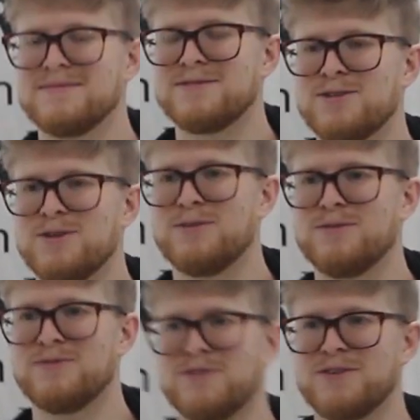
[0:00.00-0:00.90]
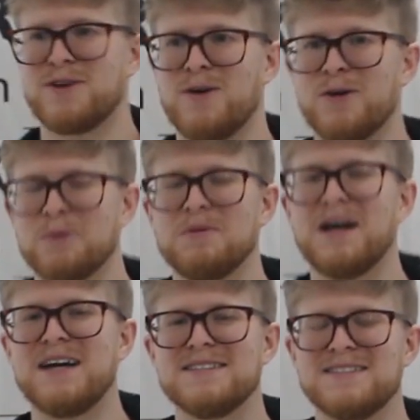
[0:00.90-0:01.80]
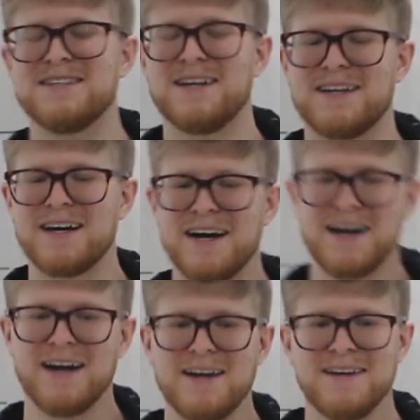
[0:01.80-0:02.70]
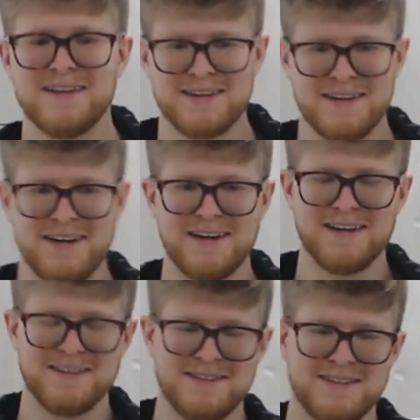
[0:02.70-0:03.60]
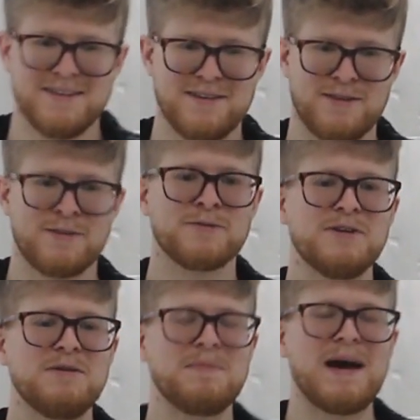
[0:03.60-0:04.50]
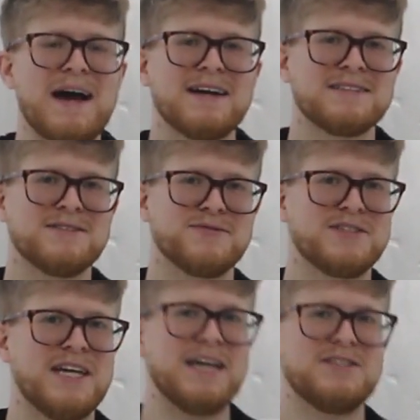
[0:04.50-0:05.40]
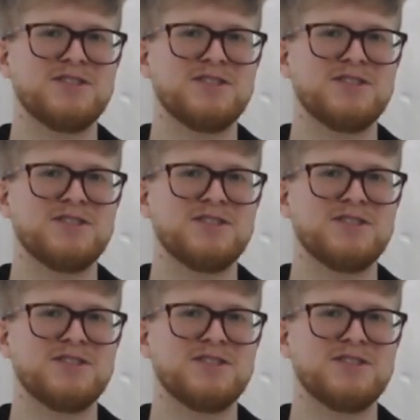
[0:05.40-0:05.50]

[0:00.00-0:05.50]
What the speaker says: So for the Coroplast, I got 3 packs of 10